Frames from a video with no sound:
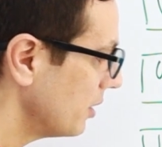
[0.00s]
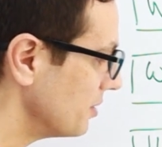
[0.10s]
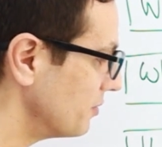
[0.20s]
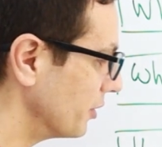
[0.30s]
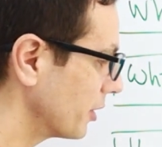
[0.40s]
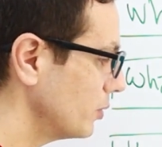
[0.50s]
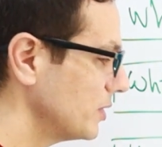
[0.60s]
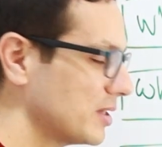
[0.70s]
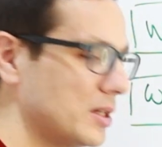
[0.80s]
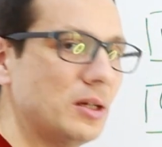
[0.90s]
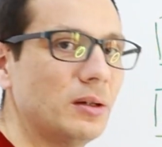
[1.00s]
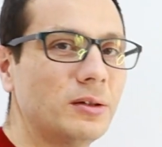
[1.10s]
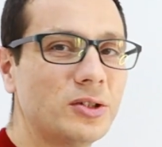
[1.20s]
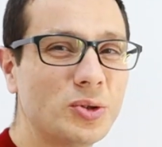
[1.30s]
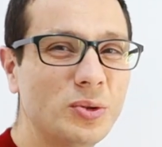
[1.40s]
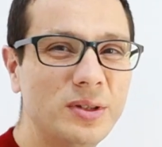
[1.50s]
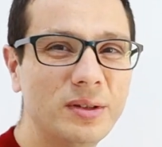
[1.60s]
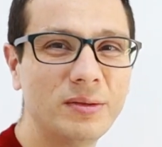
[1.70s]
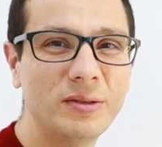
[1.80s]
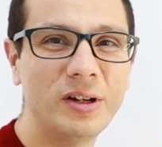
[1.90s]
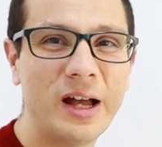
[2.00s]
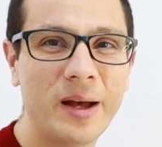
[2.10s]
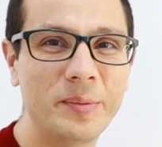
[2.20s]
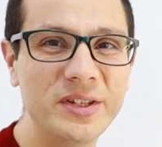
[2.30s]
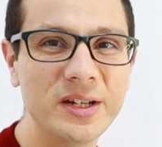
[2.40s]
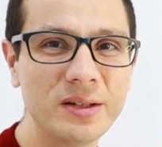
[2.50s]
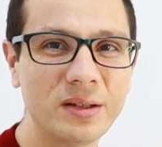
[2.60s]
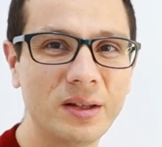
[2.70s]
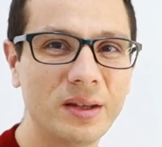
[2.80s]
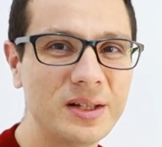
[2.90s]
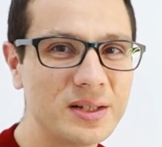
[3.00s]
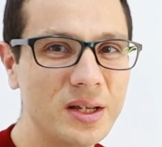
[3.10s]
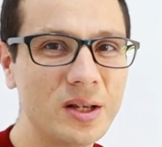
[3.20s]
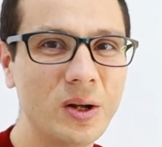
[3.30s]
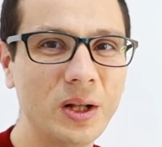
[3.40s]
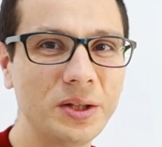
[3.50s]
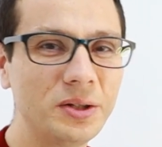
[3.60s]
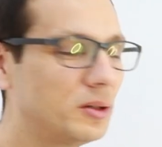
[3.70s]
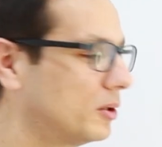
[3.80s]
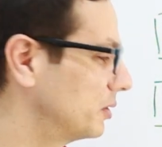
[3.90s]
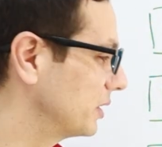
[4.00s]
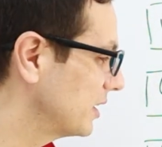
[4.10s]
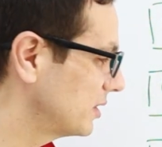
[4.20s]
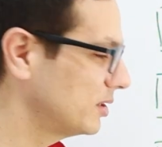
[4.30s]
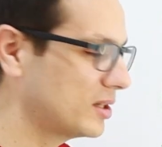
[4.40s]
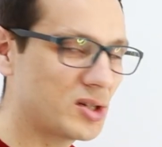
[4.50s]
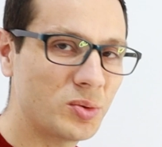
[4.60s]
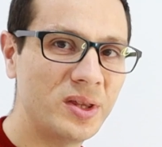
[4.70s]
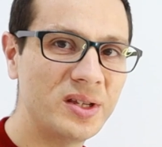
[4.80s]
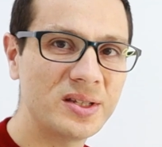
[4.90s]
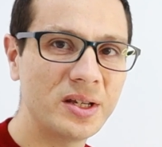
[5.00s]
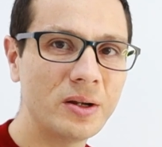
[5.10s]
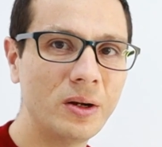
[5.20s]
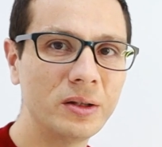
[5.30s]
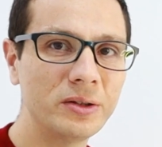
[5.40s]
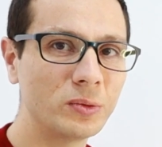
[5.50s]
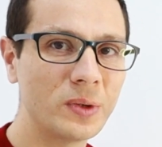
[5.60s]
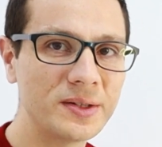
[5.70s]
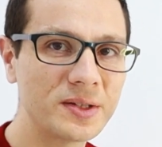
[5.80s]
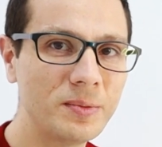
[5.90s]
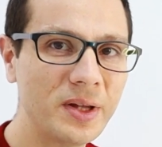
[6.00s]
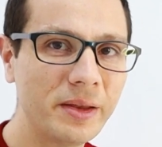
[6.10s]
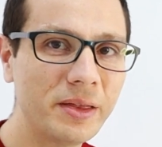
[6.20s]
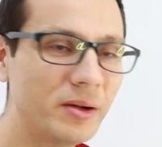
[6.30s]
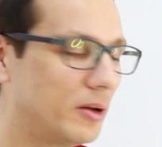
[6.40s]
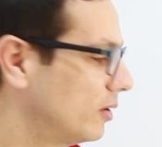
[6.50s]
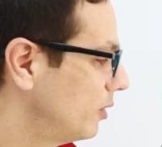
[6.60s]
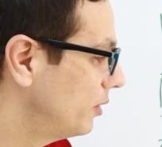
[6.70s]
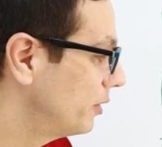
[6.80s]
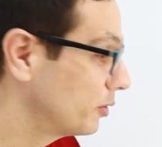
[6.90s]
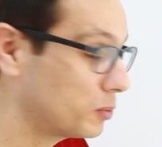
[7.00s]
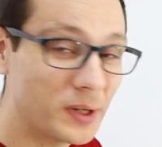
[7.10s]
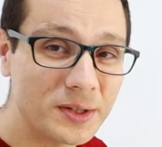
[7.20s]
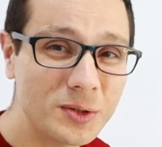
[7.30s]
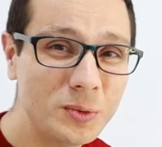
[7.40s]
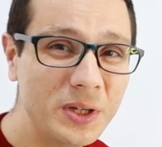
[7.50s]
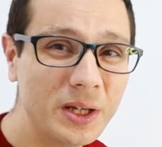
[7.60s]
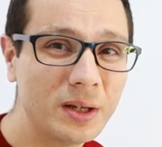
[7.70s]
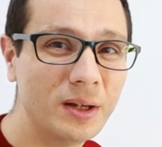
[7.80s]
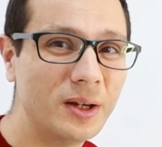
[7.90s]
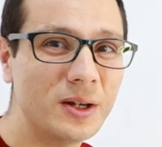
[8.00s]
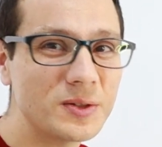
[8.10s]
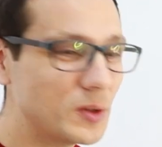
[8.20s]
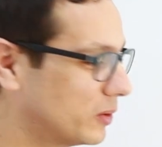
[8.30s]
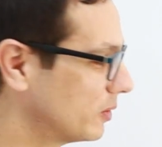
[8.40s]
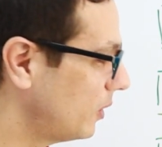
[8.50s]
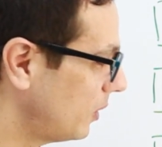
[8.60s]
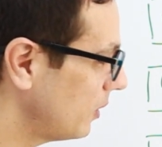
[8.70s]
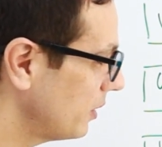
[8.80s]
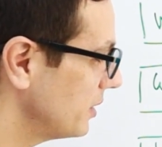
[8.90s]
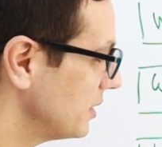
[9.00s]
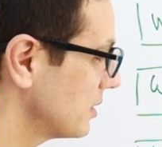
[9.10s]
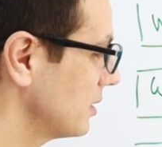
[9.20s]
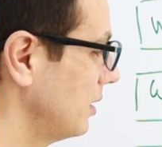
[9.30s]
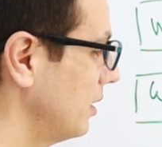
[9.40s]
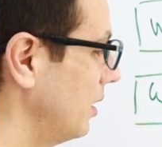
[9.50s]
the frequency, should update the stakeholder or get in touch with the stakeholder once a month or once a week. So all these